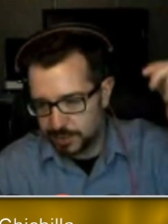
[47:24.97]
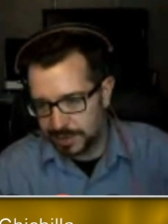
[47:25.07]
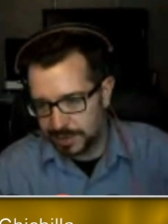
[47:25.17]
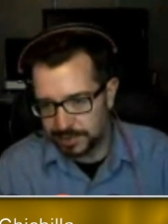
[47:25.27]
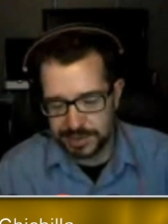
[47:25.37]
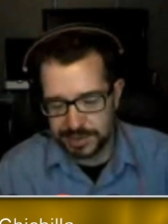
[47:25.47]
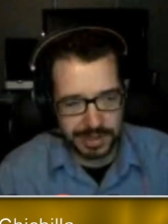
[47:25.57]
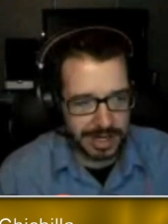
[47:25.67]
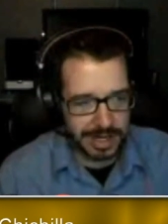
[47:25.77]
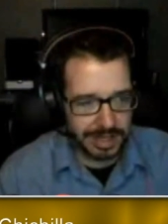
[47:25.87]
So I, I
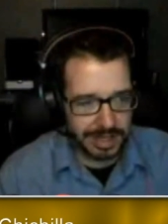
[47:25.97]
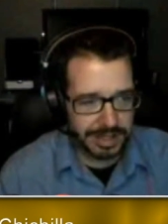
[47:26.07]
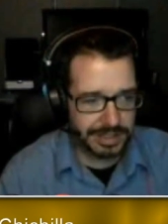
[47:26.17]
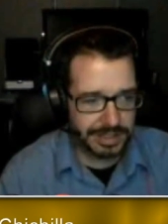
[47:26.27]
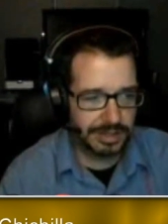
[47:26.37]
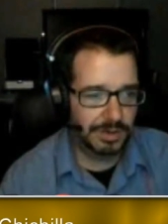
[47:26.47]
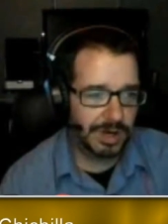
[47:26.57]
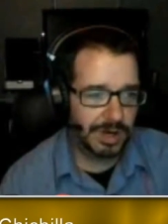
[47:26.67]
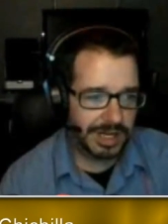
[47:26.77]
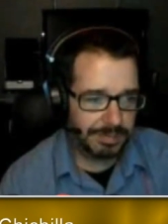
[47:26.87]
think it's a good way to get
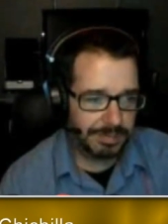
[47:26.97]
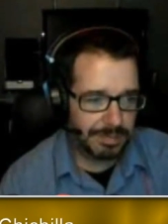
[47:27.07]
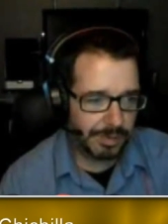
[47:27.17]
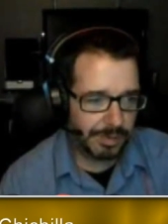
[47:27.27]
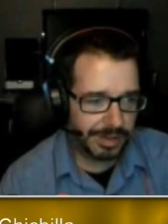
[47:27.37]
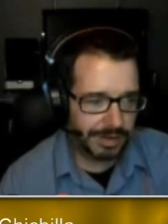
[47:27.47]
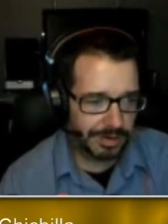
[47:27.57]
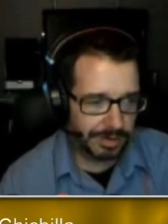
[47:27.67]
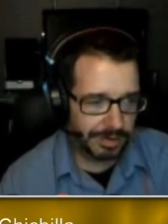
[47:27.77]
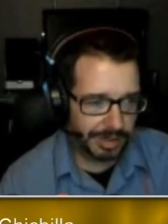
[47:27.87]
people out there earlier,